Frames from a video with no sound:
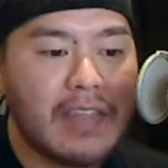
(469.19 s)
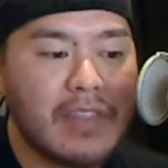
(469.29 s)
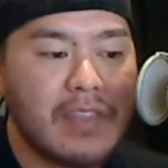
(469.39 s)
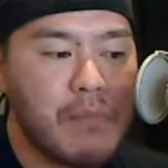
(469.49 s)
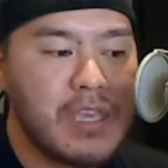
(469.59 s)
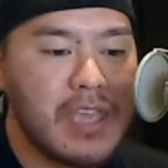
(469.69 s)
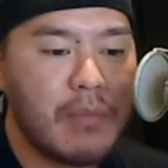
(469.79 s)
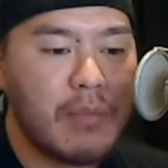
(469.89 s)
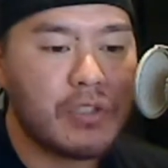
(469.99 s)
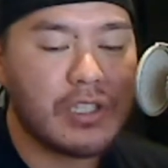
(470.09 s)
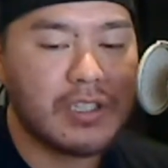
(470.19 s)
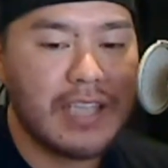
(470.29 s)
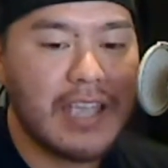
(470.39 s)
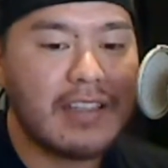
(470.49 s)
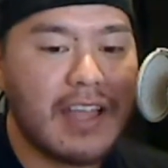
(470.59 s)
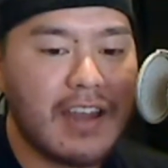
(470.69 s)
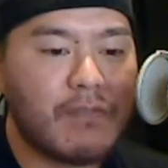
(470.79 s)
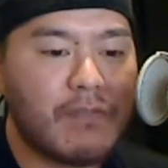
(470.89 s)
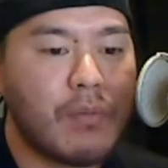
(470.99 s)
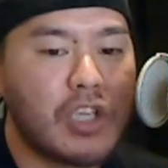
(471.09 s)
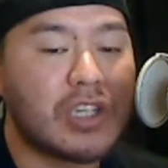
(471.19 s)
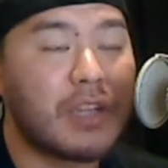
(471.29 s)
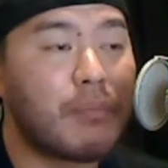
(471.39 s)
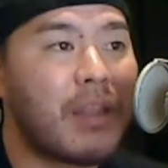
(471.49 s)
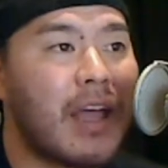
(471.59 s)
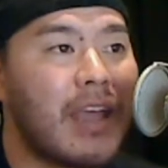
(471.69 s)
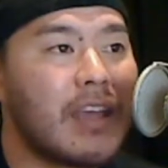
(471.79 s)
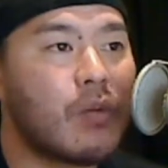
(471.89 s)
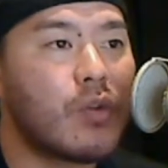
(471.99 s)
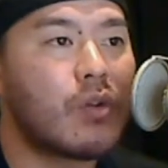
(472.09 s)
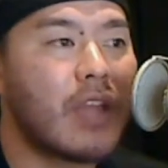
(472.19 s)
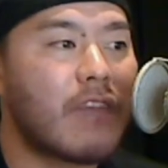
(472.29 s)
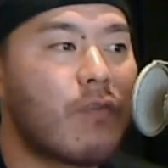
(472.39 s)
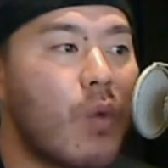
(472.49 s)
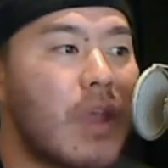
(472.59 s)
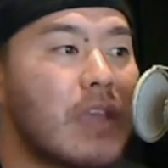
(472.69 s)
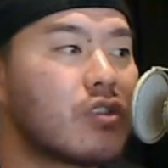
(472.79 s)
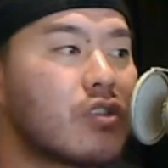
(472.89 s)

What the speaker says: and then being able to take that information and apply it in real life ways,